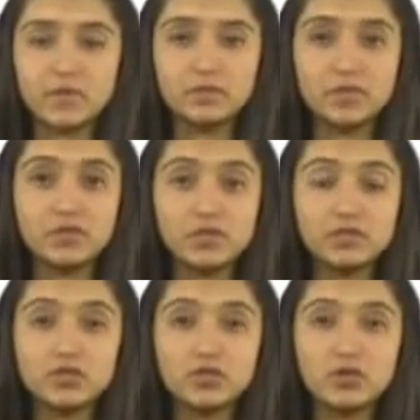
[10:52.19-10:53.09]
A
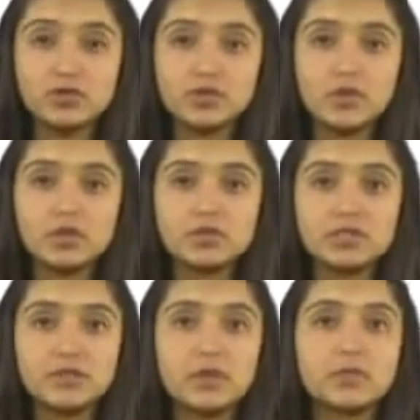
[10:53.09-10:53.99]
marine insurance
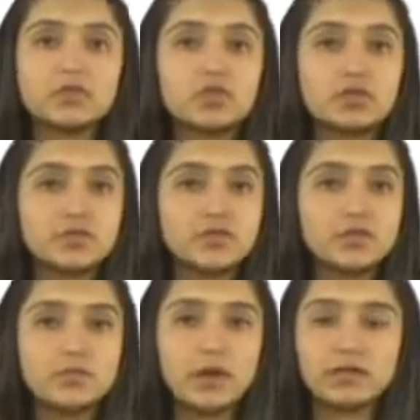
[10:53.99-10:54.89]
policy may be
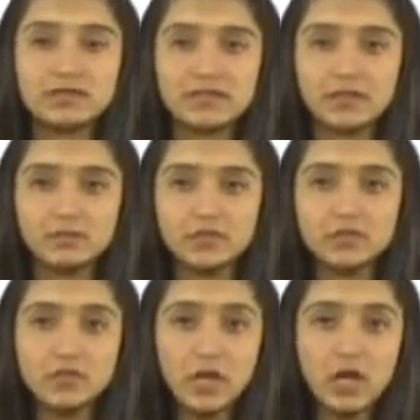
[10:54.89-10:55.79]
transferred by
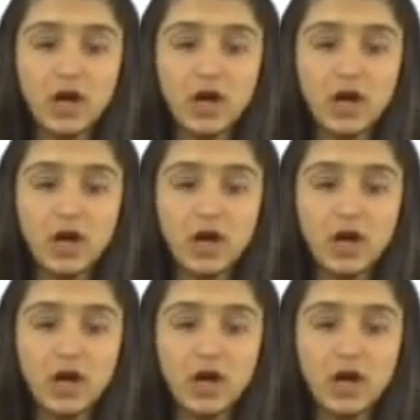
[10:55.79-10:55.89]
assignment